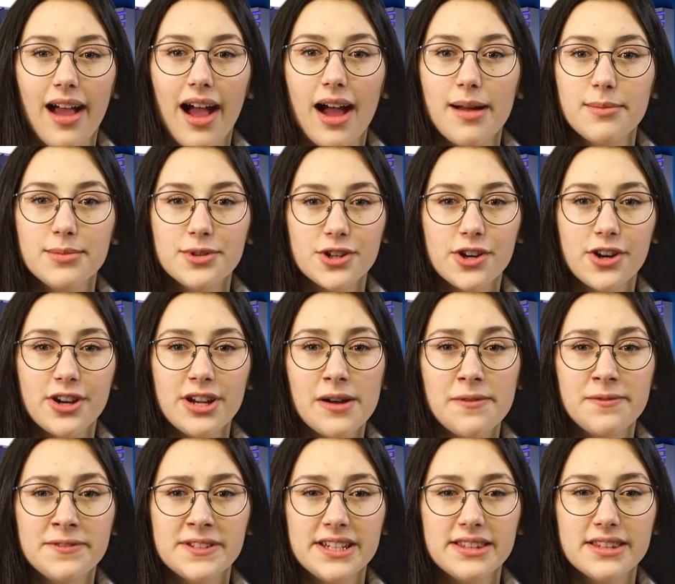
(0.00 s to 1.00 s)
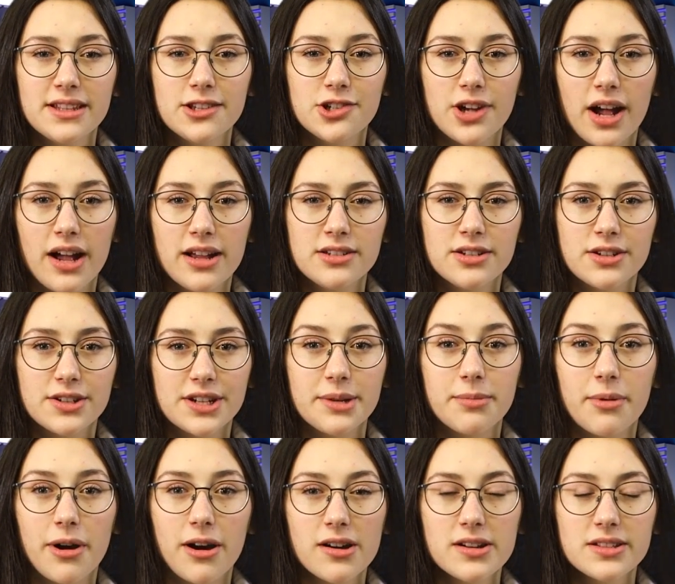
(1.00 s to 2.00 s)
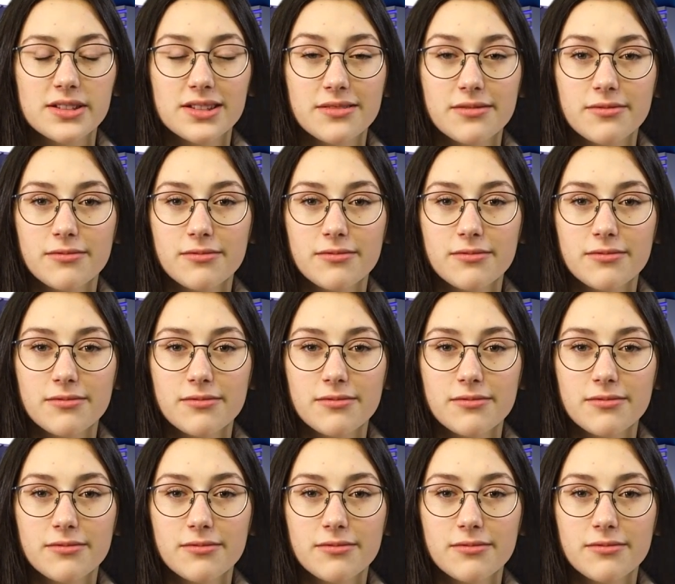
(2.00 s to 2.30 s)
I'm sure you have seen the giant turkey box.